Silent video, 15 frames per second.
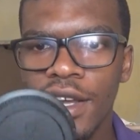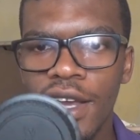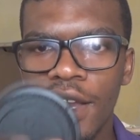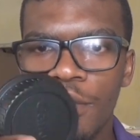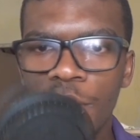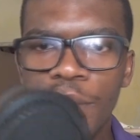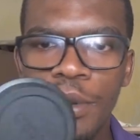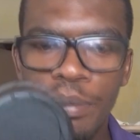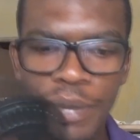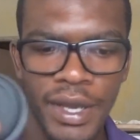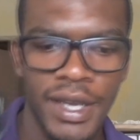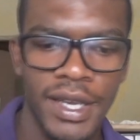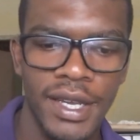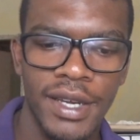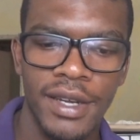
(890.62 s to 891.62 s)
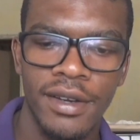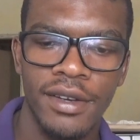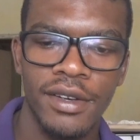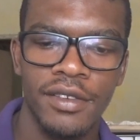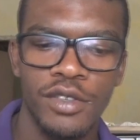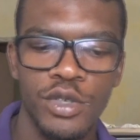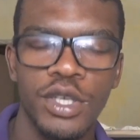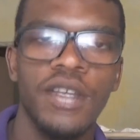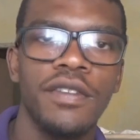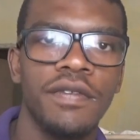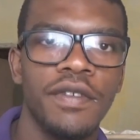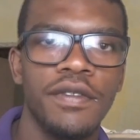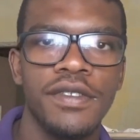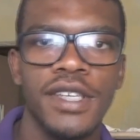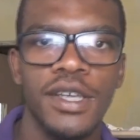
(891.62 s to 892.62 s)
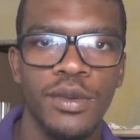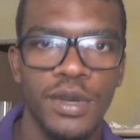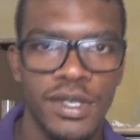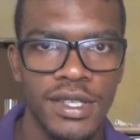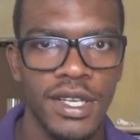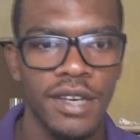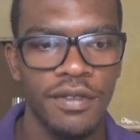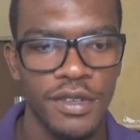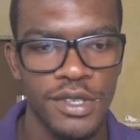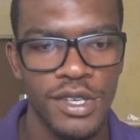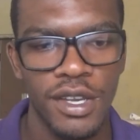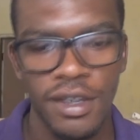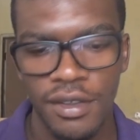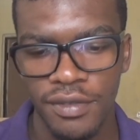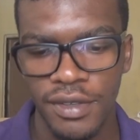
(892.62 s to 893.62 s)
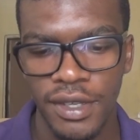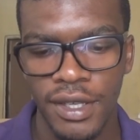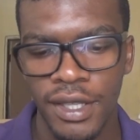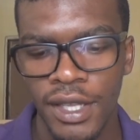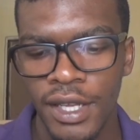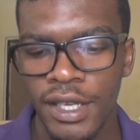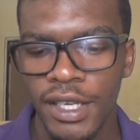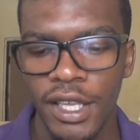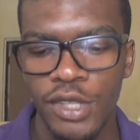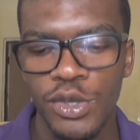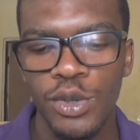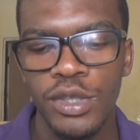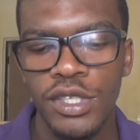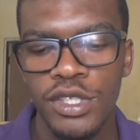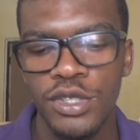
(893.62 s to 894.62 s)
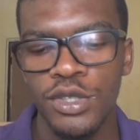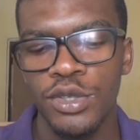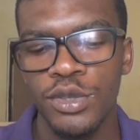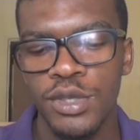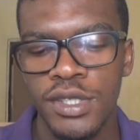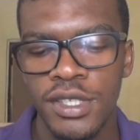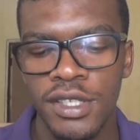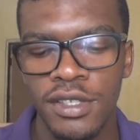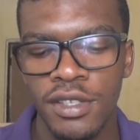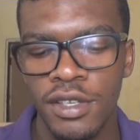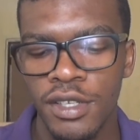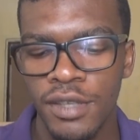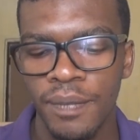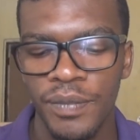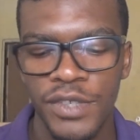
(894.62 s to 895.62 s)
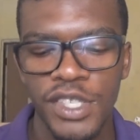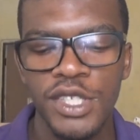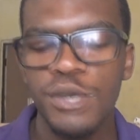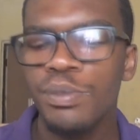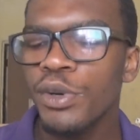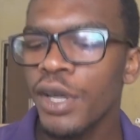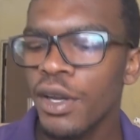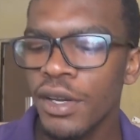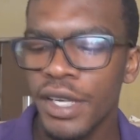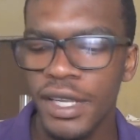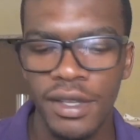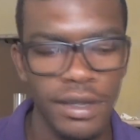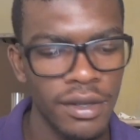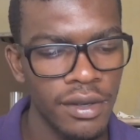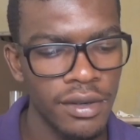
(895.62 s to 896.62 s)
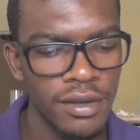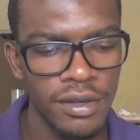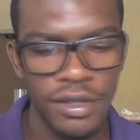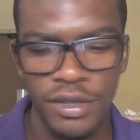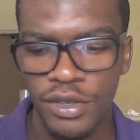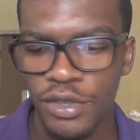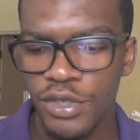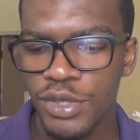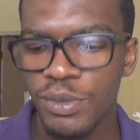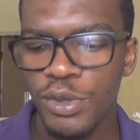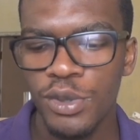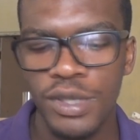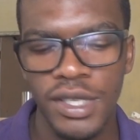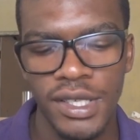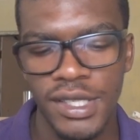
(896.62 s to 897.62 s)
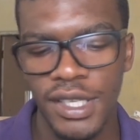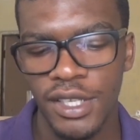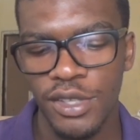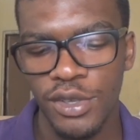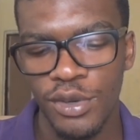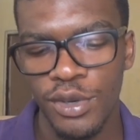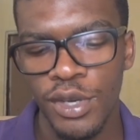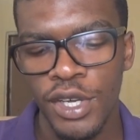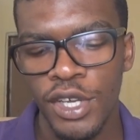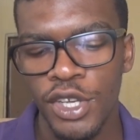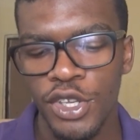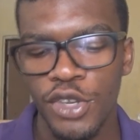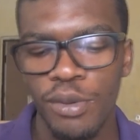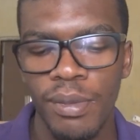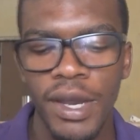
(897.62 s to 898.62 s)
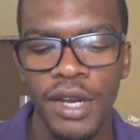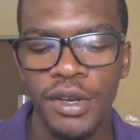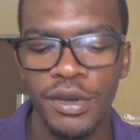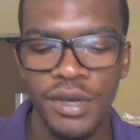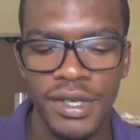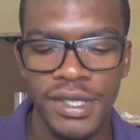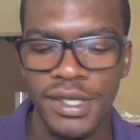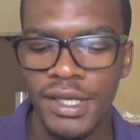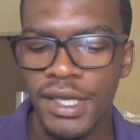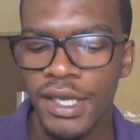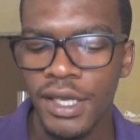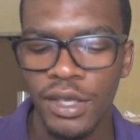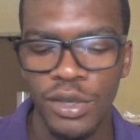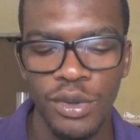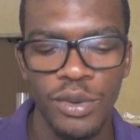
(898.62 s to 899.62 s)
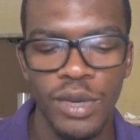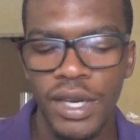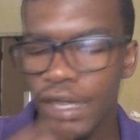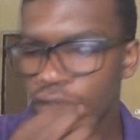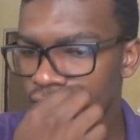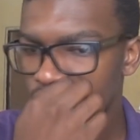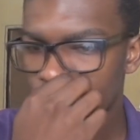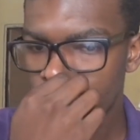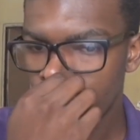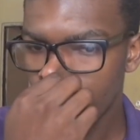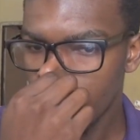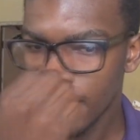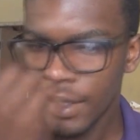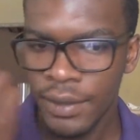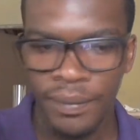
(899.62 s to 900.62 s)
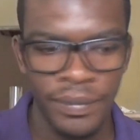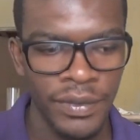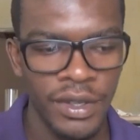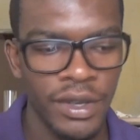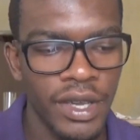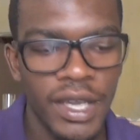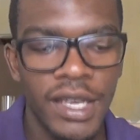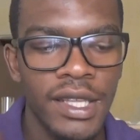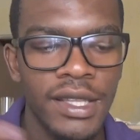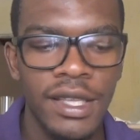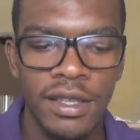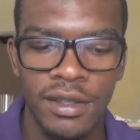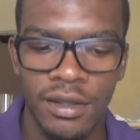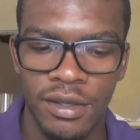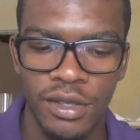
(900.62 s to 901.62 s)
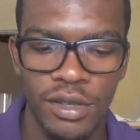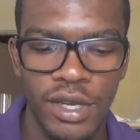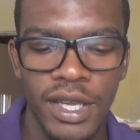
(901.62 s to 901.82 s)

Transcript: I remember back in 2015 when I was studying photography they told us to use this just put out your your, your small things like your your micro SD, your whatever, you know anything, you,